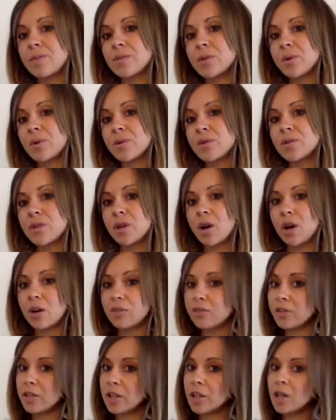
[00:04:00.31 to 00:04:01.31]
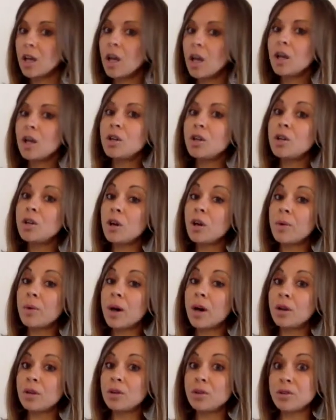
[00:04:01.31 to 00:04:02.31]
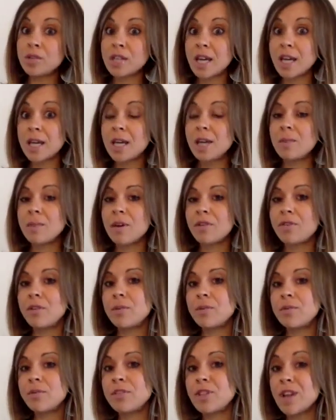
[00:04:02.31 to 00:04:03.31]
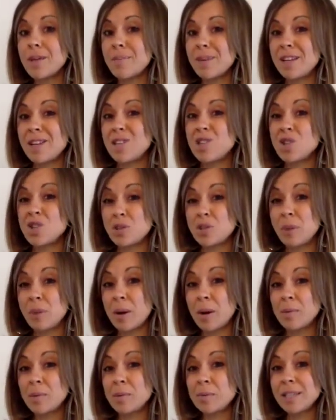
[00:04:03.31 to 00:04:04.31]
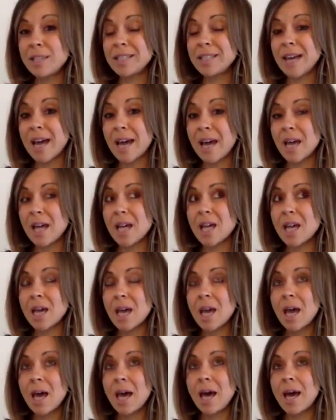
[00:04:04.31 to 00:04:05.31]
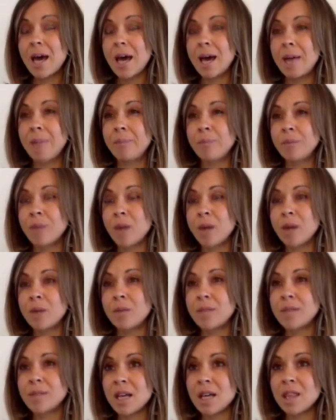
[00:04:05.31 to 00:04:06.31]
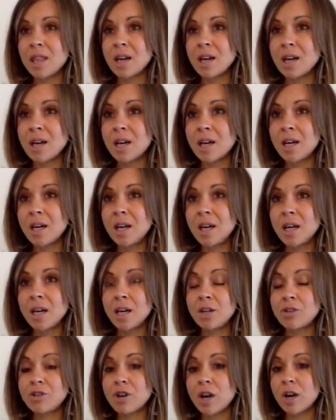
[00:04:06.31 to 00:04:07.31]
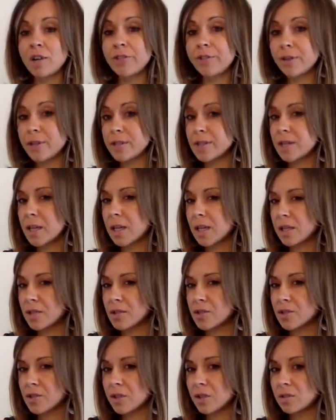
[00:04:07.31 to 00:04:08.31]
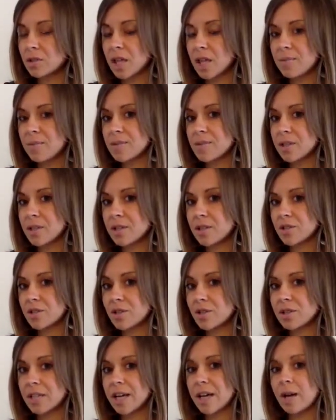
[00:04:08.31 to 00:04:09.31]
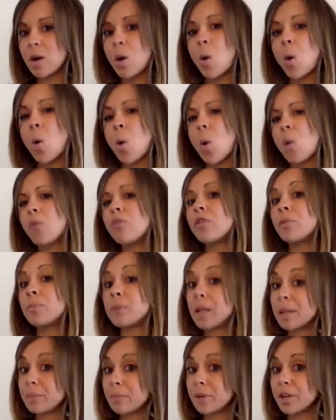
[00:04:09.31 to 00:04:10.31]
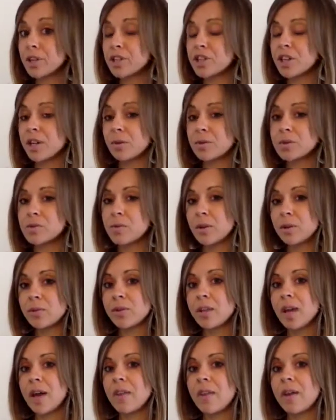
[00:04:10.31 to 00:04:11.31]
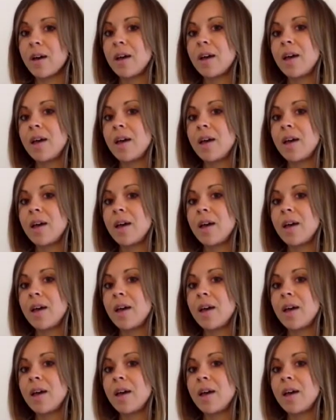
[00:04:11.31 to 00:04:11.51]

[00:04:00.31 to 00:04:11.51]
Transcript: was also offered, well, you're taking metformin for diabetes, you should probably take, it was either a drug for his cholesterol, to keep his cholesterol down, or for blood pressure. It was one or the other.